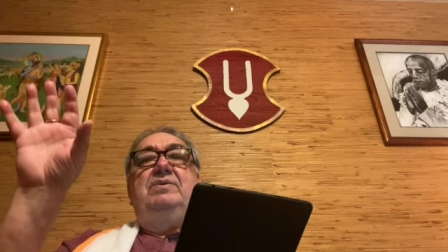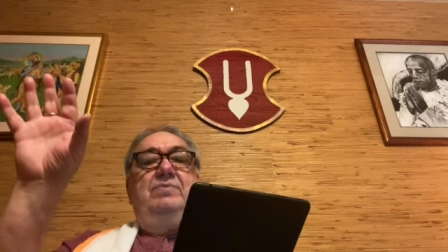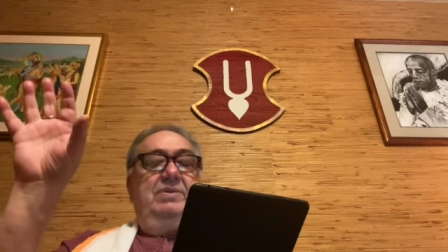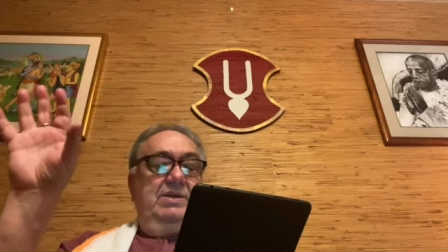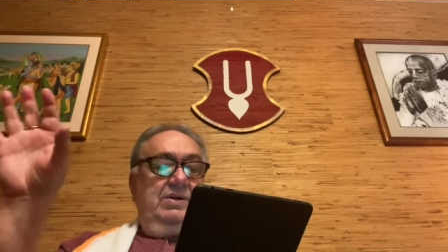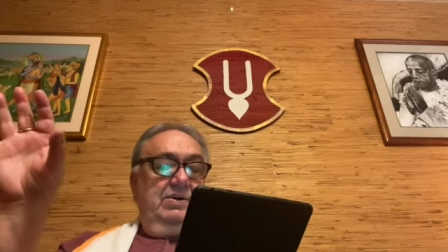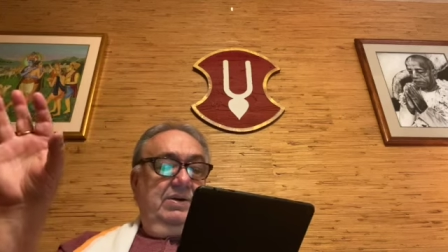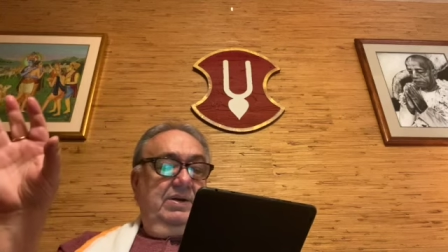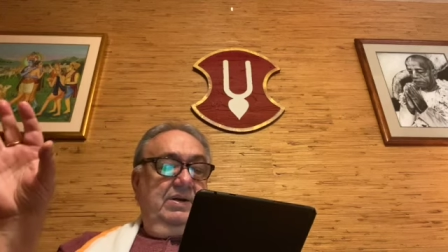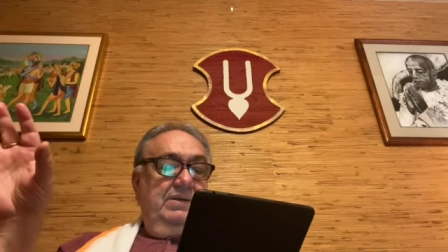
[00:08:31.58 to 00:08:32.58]
within our
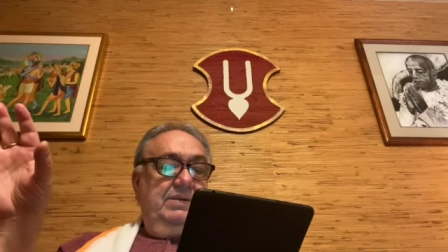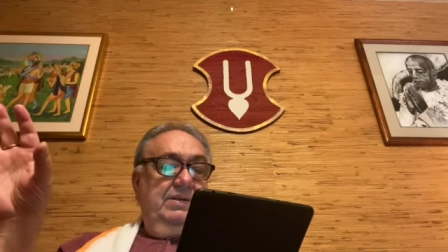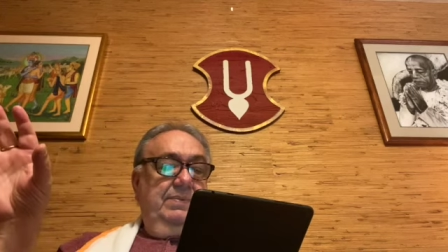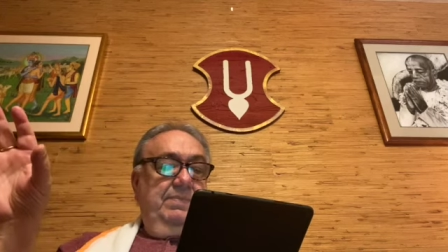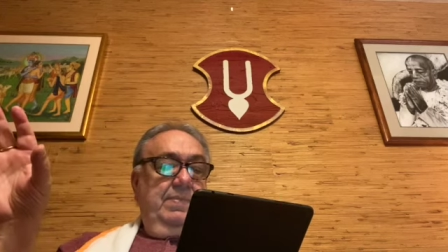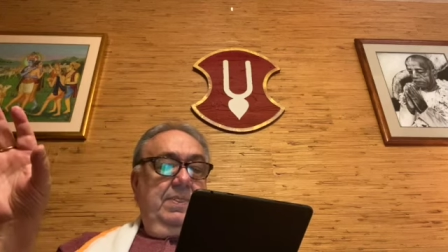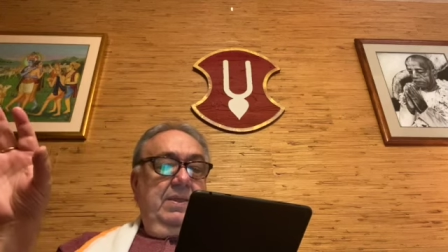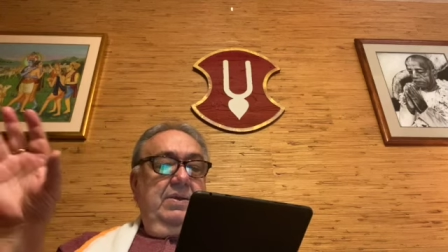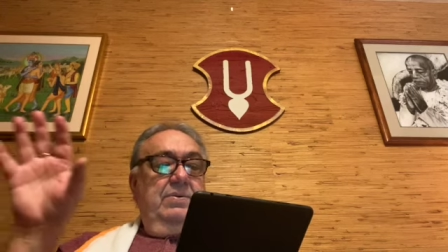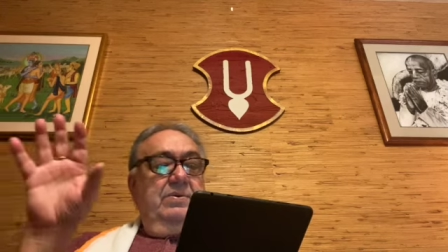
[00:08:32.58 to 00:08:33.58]
heart
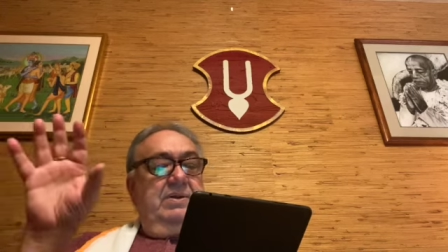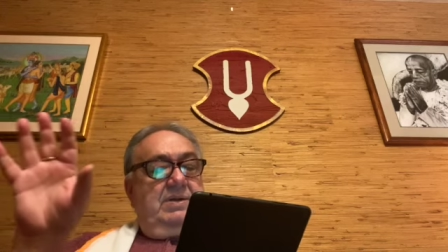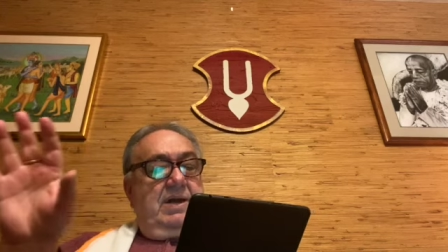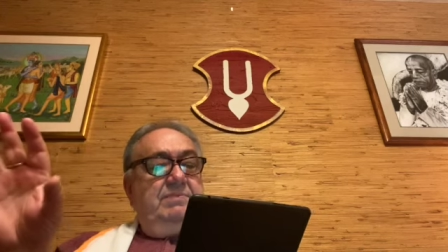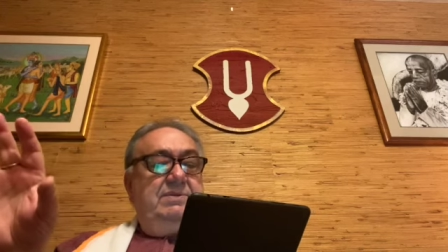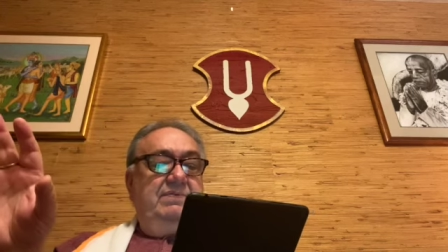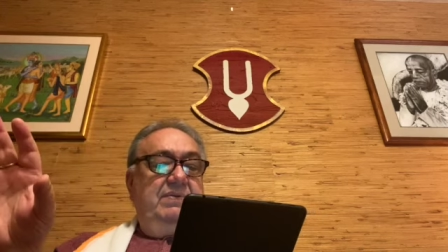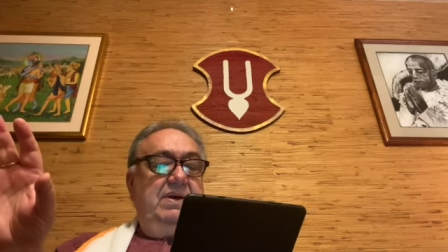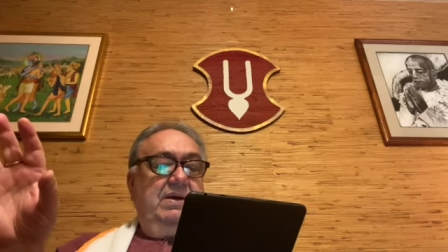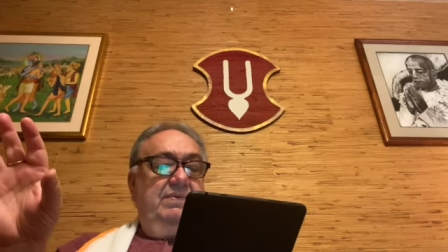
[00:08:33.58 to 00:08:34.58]
or the types of
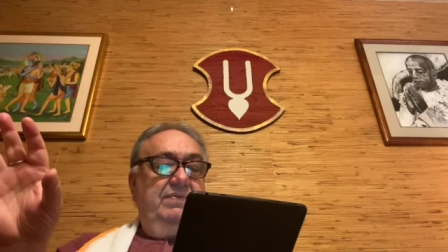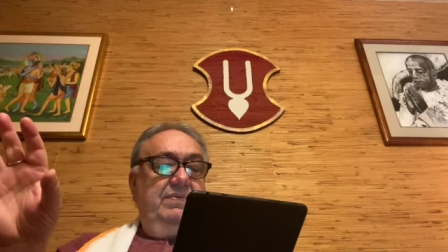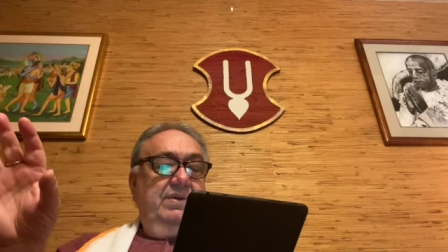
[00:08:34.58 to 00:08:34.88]
love.